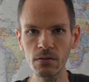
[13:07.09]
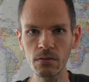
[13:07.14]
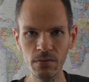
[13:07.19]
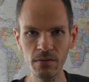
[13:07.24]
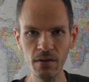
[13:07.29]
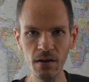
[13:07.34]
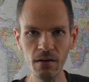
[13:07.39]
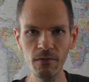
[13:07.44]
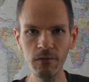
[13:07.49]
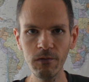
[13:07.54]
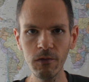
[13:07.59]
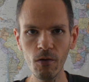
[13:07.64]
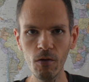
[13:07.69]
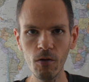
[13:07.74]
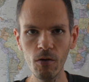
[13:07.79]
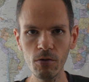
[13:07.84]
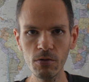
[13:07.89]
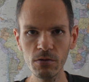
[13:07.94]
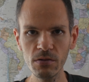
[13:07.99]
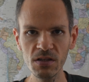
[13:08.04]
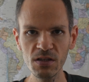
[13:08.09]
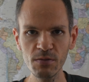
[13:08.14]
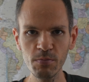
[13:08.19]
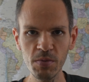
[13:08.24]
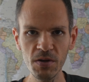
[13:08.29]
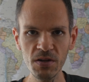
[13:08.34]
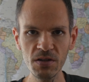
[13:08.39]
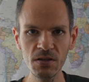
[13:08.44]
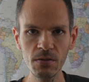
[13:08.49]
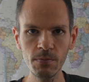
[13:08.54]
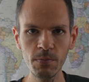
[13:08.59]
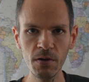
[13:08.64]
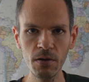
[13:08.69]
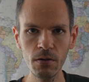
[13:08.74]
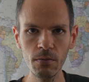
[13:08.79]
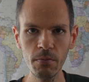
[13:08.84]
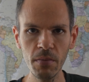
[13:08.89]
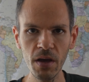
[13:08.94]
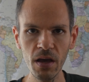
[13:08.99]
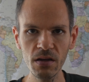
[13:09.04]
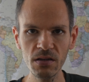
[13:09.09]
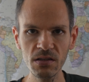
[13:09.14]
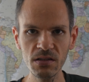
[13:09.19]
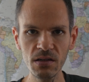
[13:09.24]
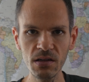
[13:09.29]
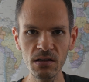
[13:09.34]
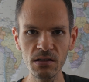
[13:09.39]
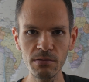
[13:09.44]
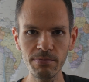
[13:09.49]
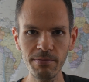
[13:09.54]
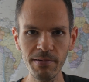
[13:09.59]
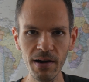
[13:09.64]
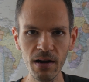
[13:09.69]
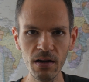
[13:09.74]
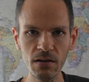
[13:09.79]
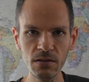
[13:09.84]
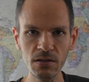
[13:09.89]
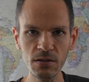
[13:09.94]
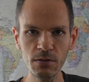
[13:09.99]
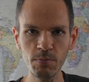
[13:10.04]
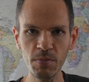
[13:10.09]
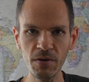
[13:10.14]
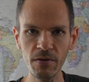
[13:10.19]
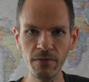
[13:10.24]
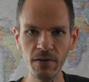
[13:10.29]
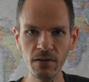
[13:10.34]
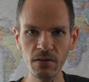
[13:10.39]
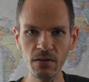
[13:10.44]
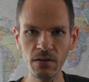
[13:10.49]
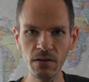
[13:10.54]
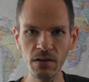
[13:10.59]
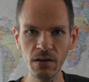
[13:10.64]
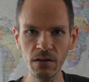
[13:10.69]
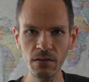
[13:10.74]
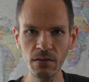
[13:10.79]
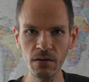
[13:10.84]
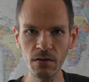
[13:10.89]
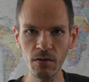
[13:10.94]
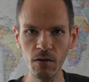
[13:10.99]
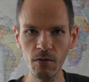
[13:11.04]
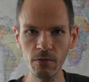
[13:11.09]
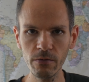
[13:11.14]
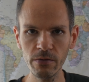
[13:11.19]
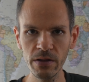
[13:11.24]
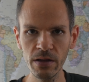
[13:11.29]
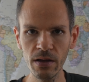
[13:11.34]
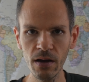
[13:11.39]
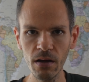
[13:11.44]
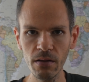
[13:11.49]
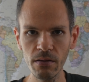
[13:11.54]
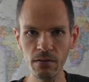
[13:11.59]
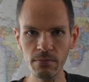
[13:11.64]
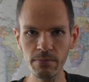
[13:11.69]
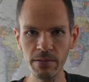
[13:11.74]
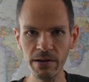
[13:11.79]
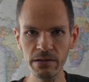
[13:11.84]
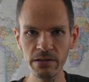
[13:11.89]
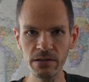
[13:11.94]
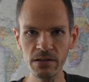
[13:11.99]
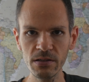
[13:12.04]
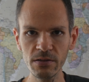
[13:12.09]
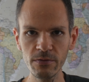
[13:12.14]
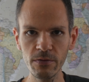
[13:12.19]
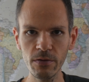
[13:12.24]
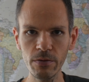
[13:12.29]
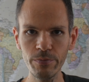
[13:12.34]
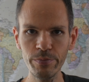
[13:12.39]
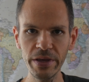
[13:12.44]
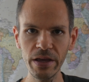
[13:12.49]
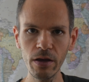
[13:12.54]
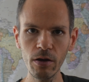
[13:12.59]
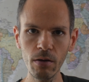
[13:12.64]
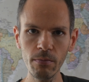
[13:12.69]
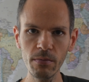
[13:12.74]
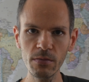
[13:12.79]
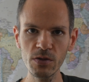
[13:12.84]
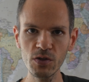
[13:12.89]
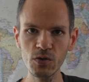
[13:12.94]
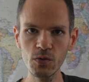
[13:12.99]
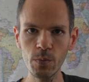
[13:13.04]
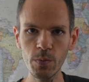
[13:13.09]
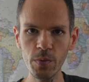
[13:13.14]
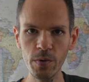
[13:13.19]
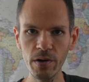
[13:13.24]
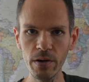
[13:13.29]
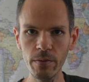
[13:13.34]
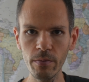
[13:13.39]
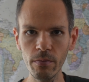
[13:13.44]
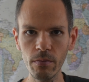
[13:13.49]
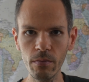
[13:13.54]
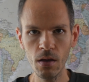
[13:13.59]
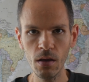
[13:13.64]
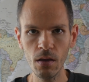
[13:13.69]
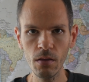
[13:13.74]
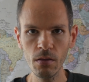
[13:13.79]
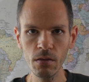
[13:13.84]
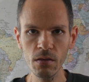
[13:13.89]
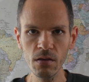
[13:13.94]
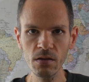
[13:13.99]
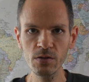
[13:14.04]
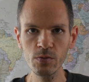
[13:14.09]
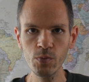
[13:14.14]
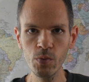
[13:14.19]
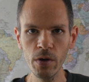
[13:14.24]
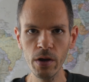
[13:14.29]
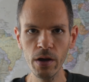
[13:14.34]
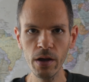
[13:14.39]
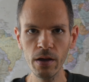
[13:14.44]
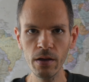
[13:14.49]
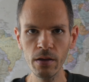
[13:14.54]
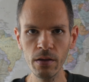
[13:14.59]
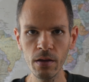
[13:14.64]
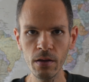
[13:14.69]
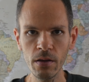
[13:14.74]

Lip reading: Therefore, this principle makes each branch prevent either of the other branches from becoming supreme. In this way,